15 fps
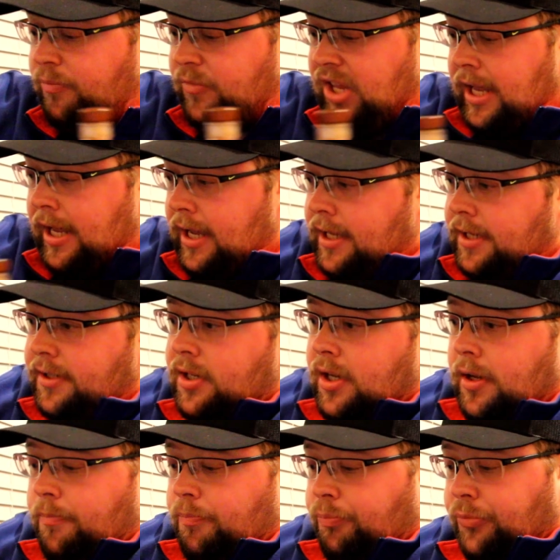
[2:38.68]
And
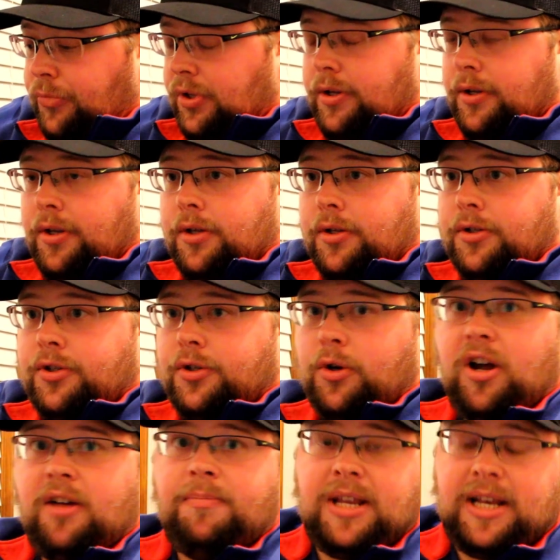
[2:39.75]

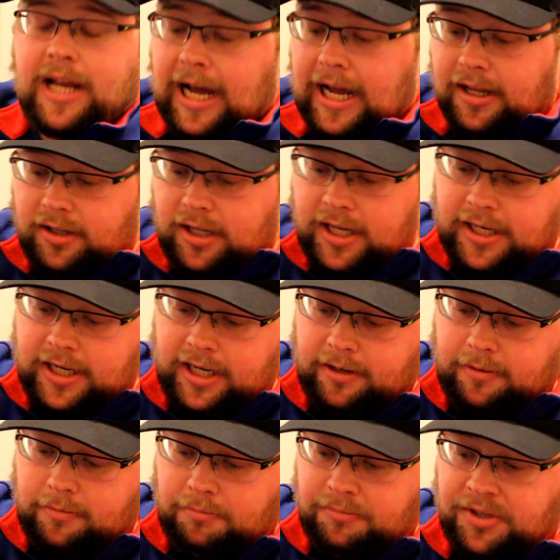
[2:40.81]
so I've been
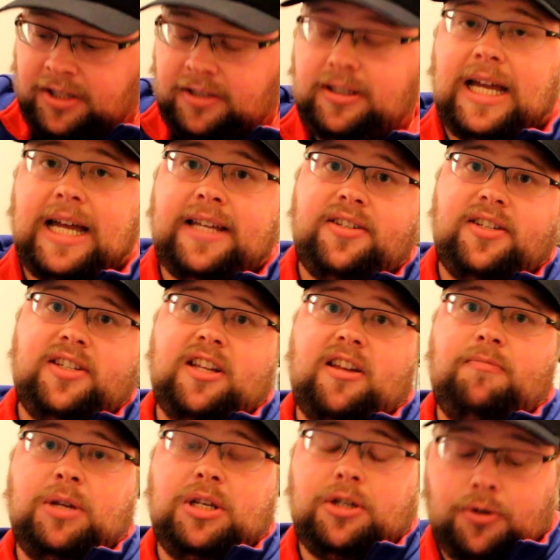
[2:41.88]
highlighting the glasses
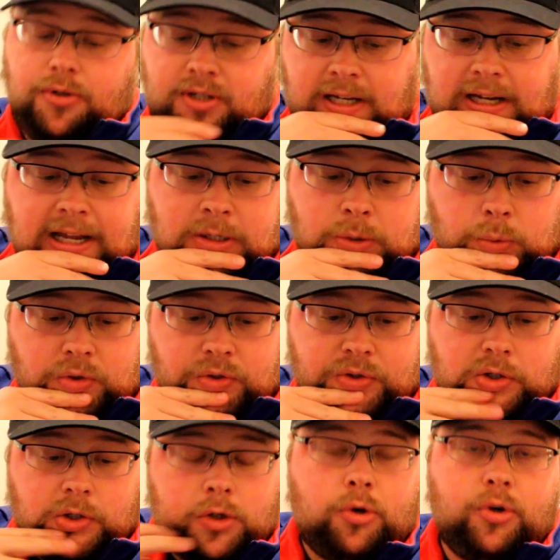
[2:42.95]
I've been using as well
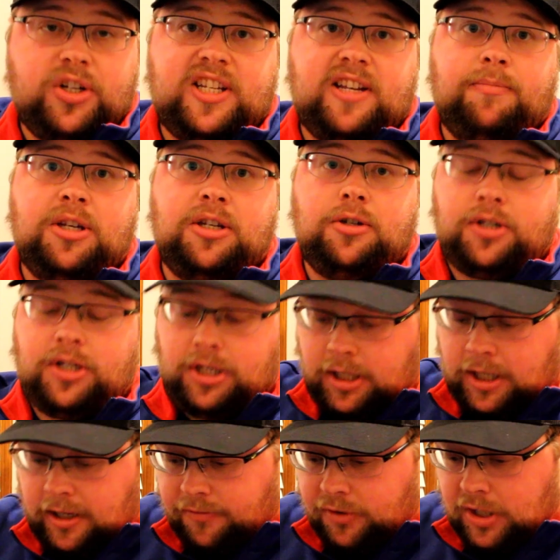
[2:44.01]
as the coins I've been using to
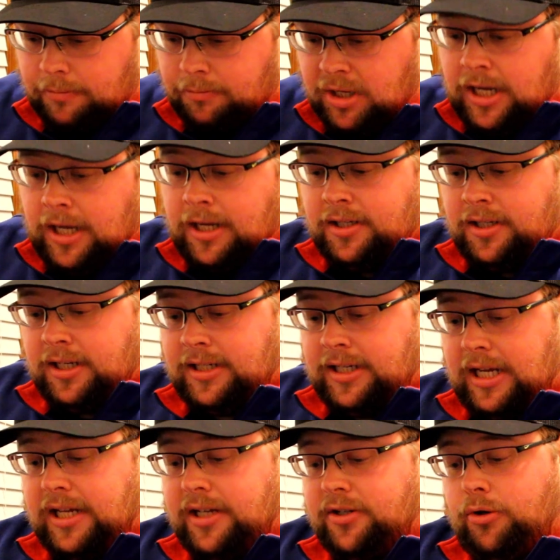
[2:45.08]
cover them.
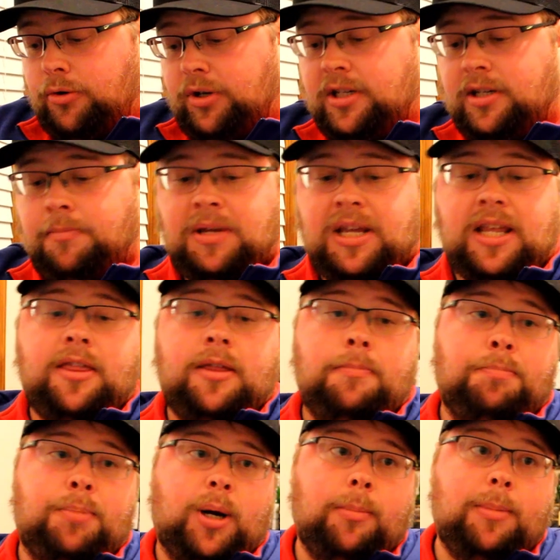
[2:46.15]
Today is going to be the
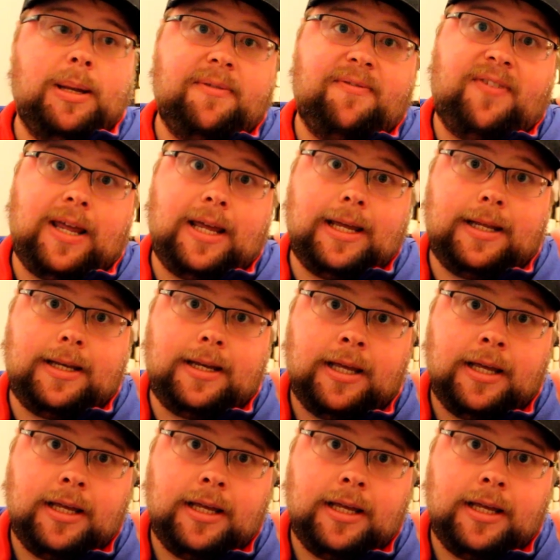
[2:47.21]
Bourbon Van